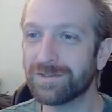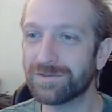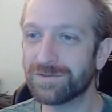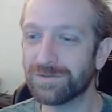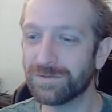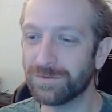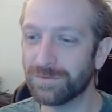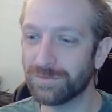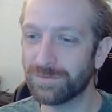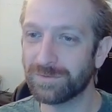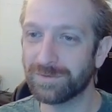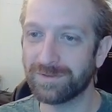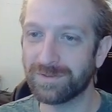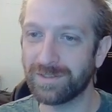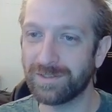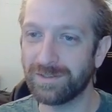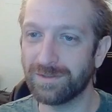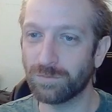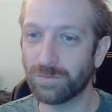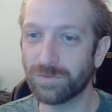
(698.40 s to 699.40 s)
on to
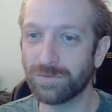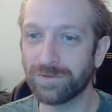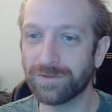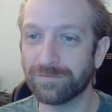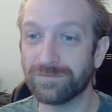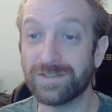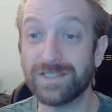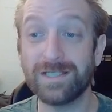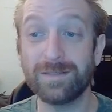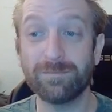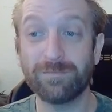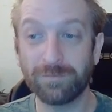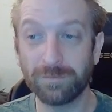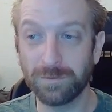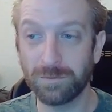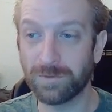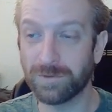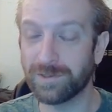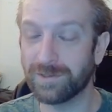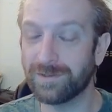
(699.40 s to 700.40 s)
the world of Deep
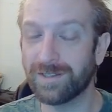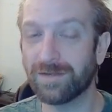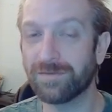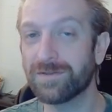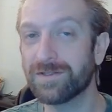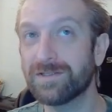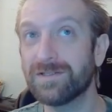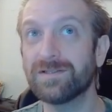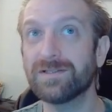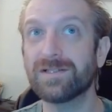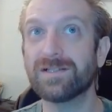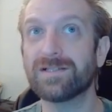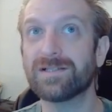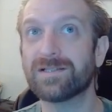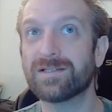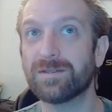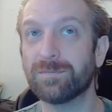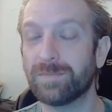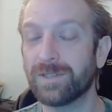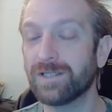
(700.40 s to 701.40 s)
Floyd. Now, this is a
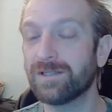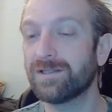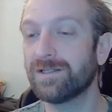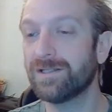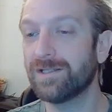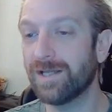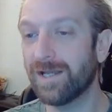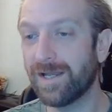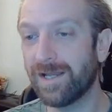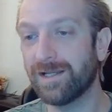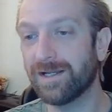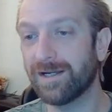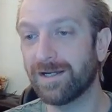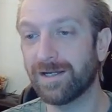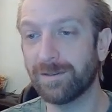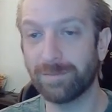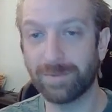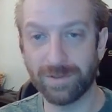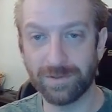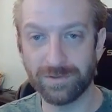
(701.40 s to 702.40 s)
stability
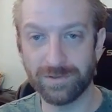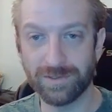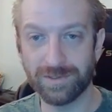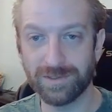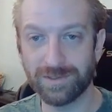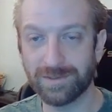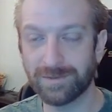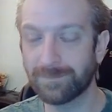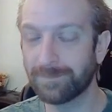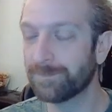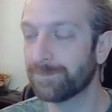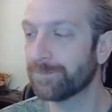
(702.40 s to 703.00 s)
AI purchase.